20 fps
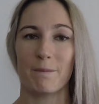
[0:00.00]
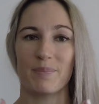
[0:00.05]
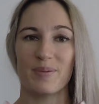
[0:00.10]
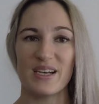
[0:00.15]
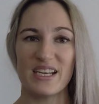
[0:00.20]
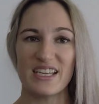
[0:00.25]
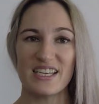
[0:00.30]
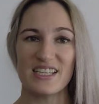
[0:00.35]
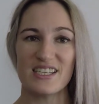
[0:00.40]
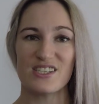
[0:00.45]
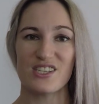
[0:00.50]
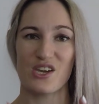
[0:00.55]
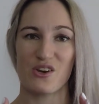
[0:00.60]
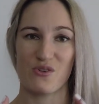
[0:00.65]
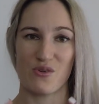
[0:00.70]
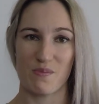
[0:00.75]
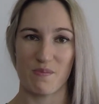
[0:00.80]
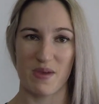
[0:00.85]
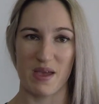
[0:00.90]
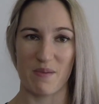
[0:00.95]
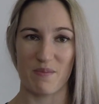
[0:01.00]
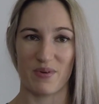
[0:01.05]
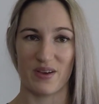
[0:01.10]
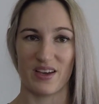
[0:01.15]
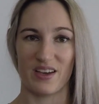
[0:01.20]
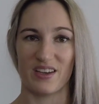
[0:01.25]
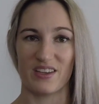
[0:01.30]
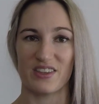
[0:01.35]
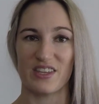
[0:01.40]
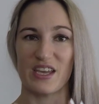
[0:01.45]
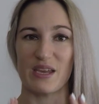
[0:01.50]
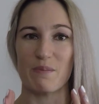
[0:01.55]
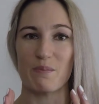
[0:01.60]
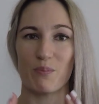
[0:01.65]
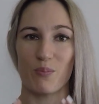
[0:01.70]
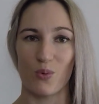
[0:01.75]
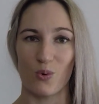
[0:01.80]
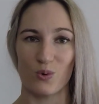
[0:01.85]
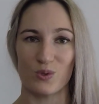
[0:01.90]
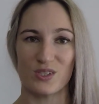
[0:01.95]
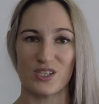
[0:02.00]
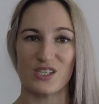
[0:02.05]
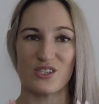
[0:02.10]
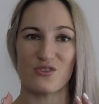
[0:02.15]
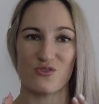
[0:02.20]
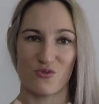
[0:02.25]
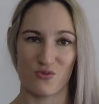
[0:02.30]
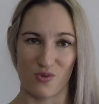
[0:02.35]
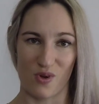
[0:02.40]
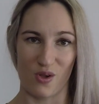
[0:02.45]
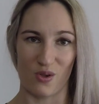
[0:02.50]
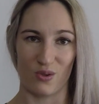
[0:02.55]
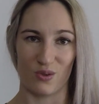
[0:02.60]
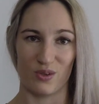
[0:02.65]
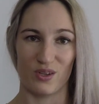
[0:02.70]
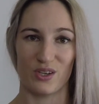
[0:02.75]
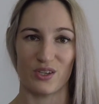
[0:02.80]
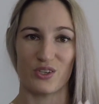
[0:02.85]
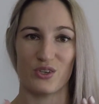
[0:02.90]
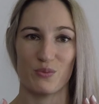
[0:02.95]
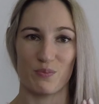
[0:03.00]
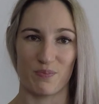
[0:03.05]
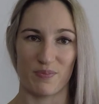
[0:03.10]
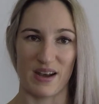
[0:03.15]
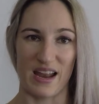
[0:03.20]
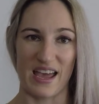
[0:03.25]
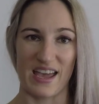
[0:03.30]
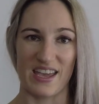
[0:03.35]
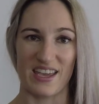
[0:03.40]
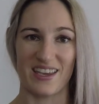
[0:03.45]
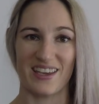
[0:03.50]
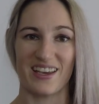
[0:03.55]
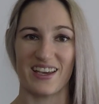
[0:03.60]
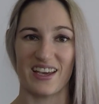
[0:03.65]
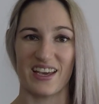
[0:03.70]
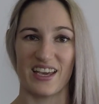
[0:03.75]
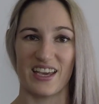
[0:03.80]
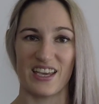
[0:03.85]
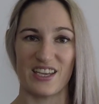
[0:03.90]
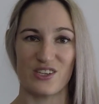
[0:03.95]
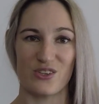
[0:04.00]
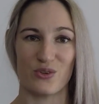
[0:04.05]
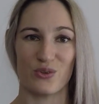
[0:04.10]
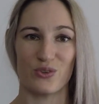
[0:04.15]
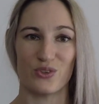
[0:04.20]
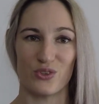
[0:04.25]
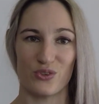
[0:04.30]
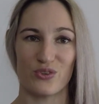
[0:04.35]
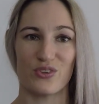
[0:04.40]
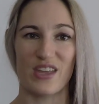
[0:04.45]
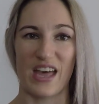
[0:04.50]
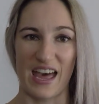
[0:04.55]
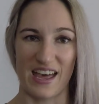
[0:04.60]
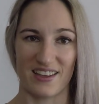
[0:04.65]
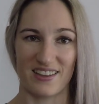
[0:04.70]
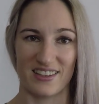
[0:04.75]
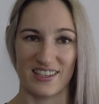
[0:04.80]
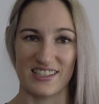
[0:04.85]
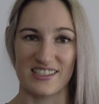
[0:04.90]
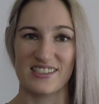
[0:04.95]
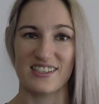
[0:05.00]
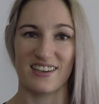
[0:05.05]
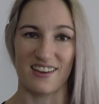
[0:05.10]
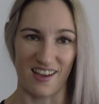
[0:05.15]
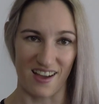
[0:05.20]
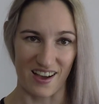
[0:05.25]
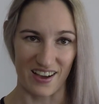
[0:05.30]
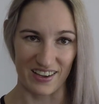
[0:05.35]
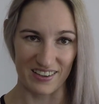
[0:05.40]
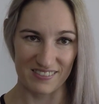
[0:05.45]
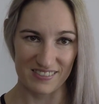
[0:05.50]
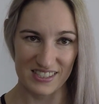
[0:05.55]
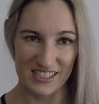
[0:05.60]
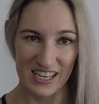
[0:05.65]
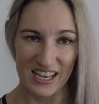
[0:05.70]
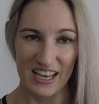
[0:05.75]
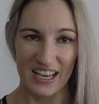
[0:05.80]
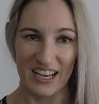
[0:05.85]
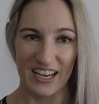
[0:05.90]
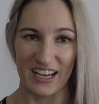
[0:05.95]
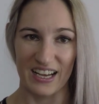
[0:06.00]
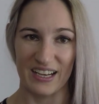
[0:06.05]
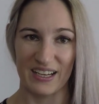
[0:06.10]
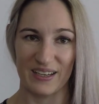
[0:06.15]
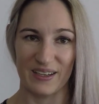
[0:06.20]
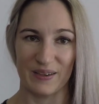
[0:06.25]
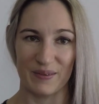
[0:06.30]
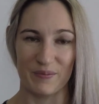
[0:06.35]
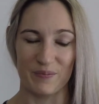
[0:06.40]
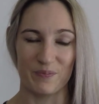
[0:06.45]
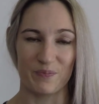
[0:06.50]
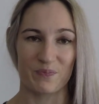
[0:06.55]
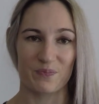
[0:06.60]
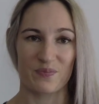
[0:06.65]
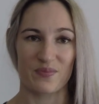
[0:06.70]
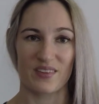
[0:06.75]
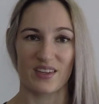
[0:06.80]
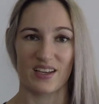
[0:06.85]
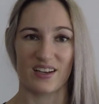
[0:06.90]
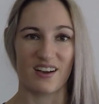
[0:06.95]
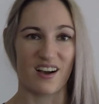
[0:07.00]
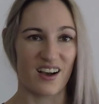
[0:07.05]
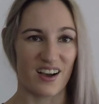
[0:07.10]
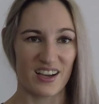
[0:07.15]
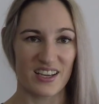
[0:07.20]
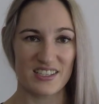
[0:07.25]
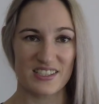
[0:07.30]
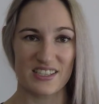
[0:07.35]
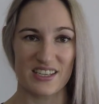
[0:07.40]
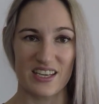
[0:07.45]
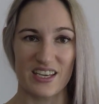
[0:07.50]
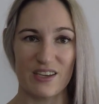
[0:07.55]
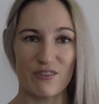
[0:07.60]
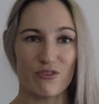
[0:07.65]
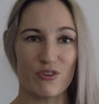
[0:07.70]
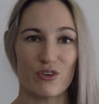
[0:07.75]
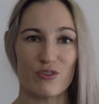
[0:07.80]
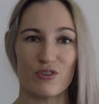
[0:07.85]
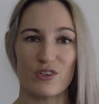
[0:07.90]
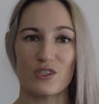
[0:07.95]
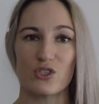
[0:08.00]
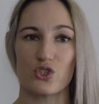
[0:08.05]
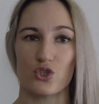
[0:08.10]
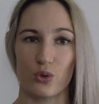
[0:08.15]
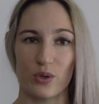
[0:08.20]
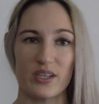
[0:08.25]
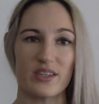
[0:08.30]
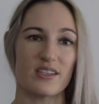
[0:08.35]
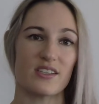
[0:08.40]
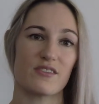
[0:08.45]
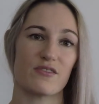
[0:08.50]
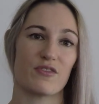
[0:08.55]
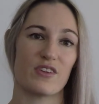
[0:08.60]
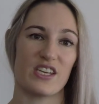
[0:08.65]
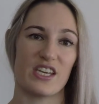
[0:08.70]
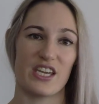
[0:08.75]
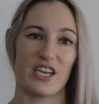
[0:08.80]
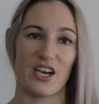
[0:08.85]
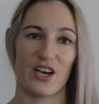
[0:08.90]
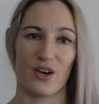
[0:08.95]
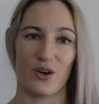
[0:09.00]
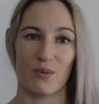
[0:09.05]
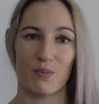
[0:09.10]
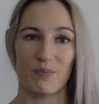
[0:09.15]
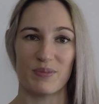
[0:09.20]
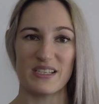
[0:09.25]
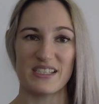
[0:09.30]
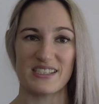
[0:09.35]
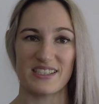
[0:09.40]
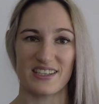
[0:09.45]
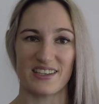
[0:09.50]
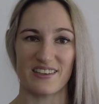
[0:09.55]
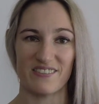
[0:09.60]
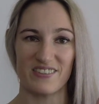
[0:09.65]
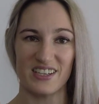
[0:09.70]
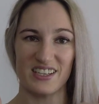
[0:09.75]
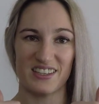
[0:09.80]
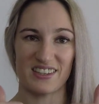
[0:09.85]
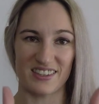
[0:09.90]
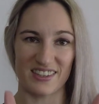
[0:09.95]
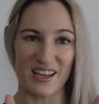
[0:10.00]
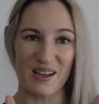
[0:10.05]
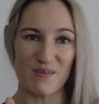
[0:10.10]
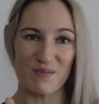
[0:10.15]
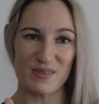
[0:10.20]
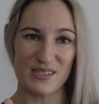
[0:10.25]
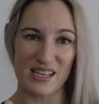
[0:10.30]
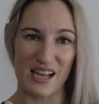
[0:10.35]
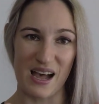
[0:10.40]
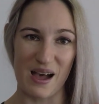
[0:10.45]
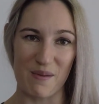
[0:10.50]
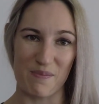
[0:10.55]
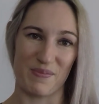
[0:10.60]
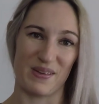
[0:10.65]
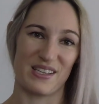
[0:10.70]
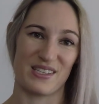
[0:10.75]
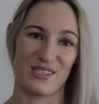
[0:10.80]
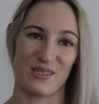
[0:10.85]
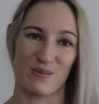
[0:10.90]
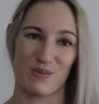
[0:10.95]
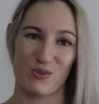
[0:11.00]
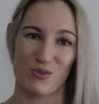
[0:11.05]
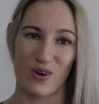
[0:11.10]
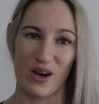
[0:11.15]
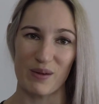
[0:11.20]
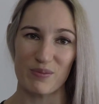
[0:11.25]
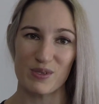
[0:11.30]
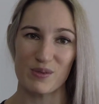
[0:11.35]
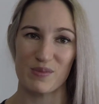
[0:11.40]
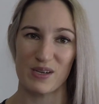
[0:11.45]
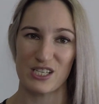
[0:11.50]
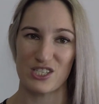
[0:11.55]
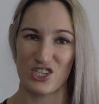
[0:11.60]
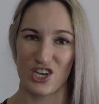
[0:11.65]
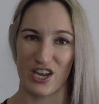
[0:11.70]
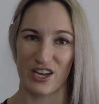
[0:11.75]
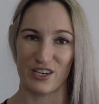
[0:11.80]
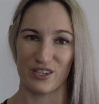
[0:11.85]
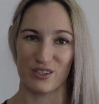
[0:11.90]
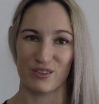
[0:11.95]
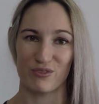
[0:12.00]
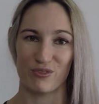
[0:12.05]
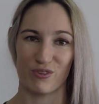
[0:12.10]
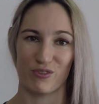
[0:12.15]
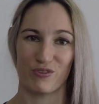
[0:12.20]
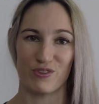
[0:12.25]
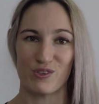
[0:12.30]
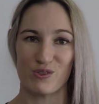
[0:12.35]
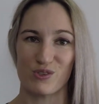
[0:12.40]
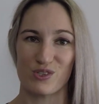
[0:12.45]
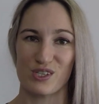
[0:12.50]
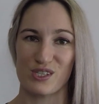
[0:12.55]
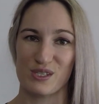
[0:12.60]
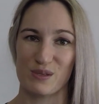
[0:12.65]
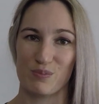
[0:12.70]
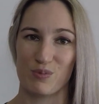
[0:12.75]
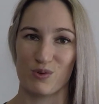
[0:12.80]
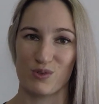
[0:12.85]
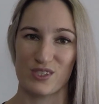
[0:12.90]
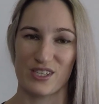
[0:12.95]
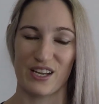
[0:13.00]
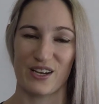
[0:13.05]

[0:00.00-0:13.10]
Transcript: please remember the important role you play in your youth athletes' lives. Guys, if you've enjoyed this video, please give it a thumbs up and subscribe to my channel for future sports